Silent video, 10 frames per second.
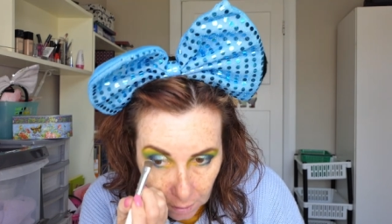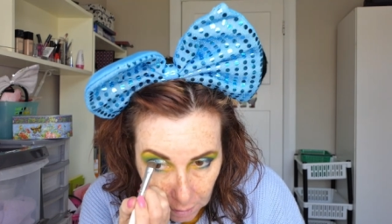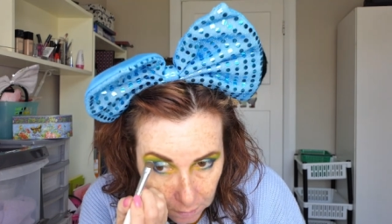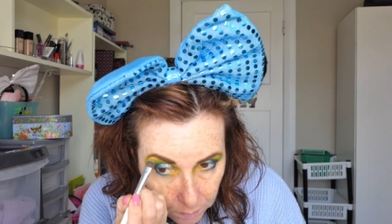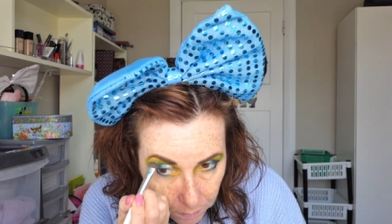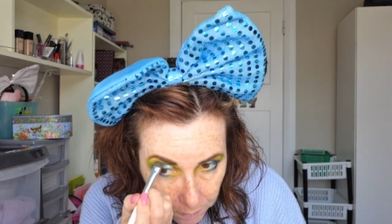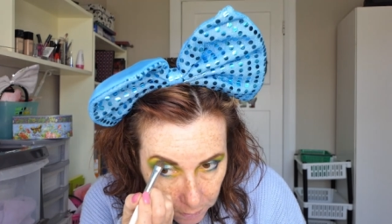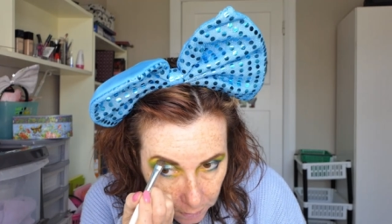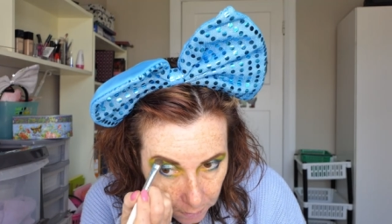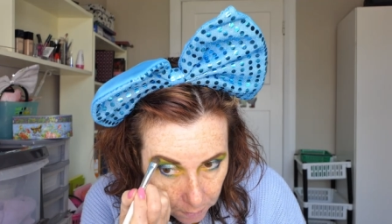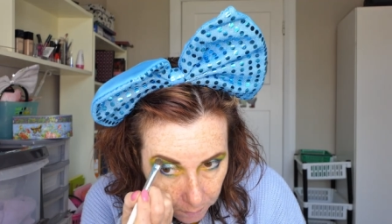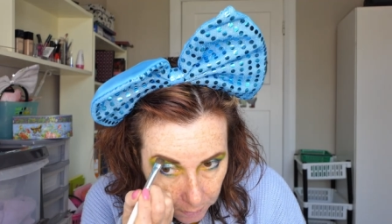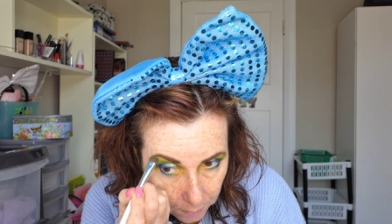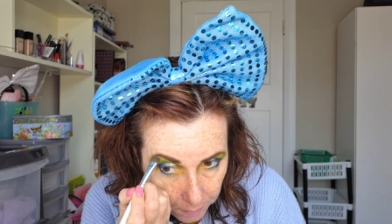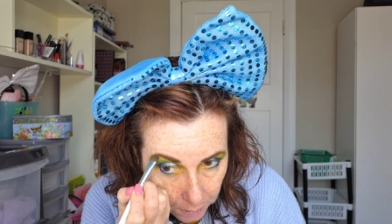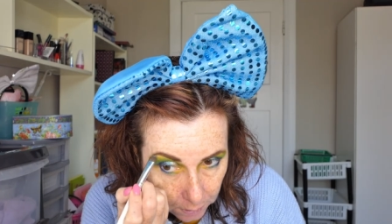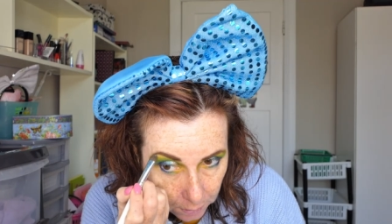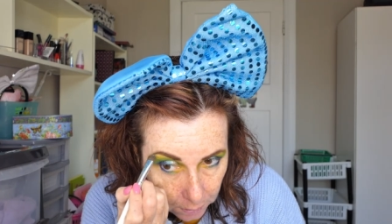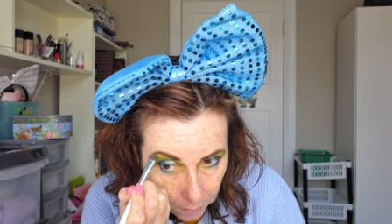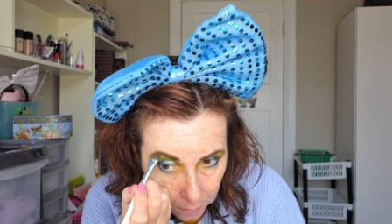I just want to put a little bit up
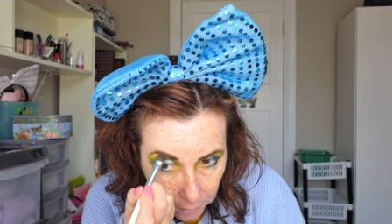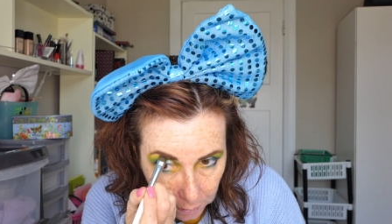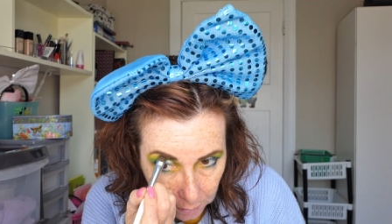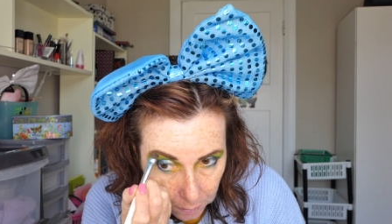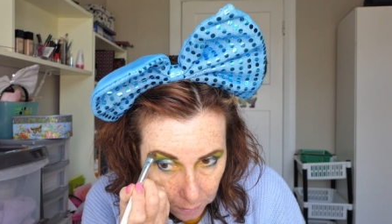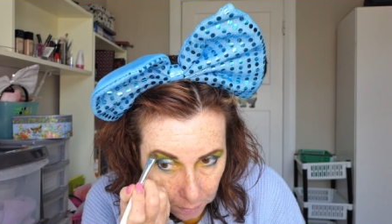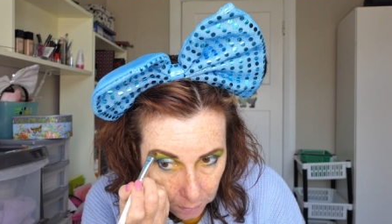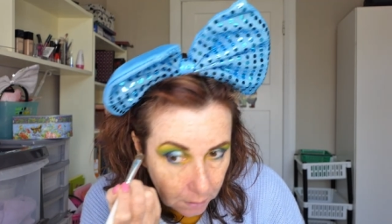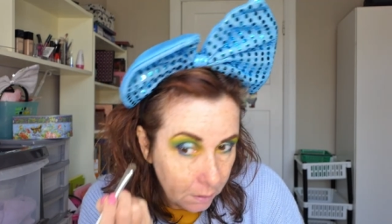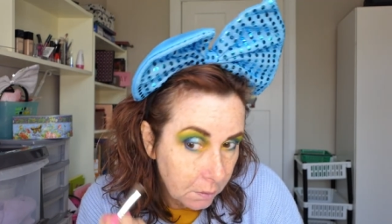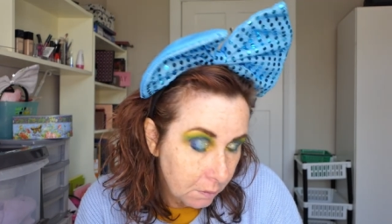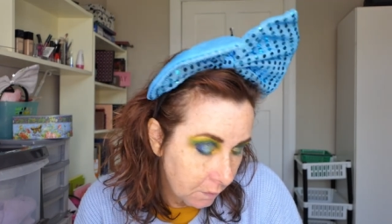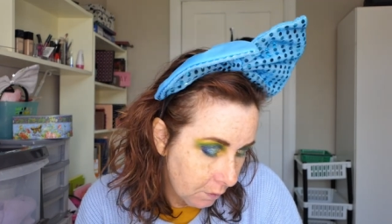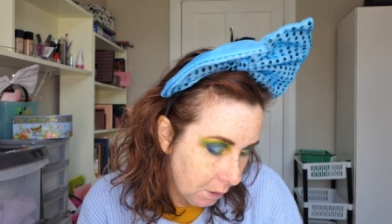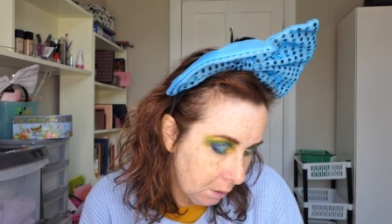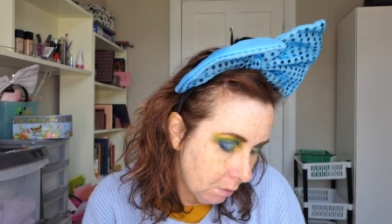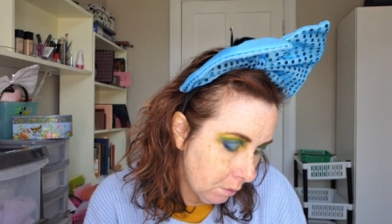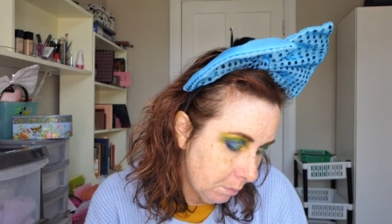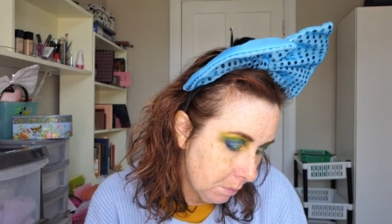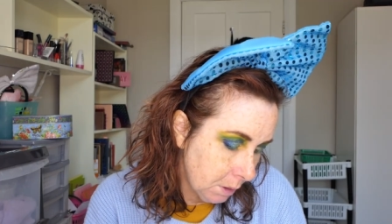here. It's very
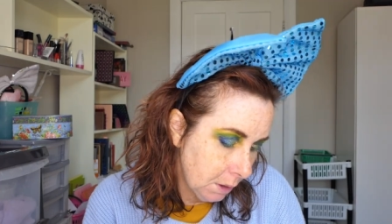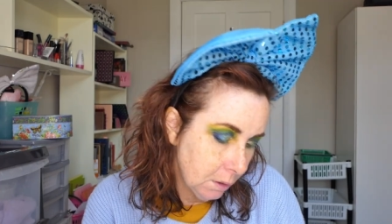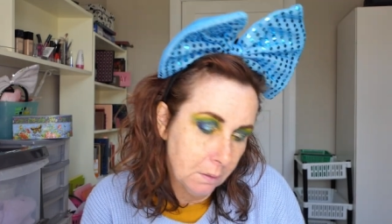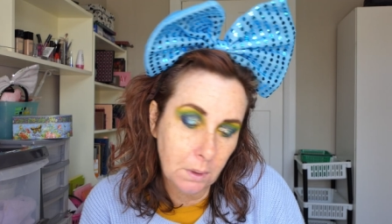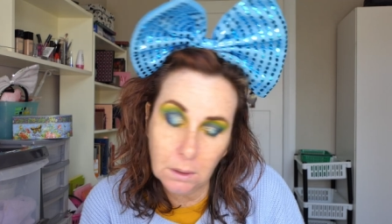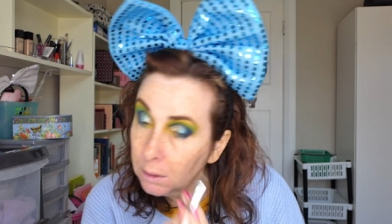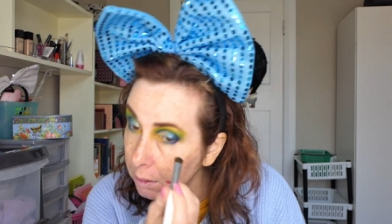crumbly this one.